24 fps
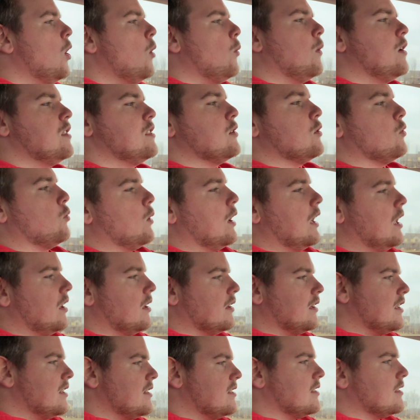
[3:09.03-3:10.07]
with your
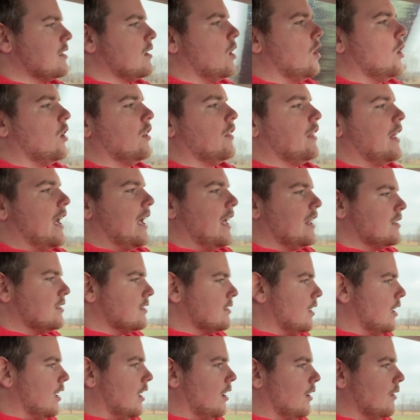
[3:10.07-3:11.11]
wellness and all that
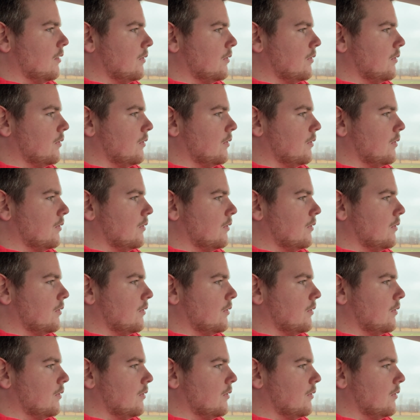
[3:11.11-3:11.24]
stuff.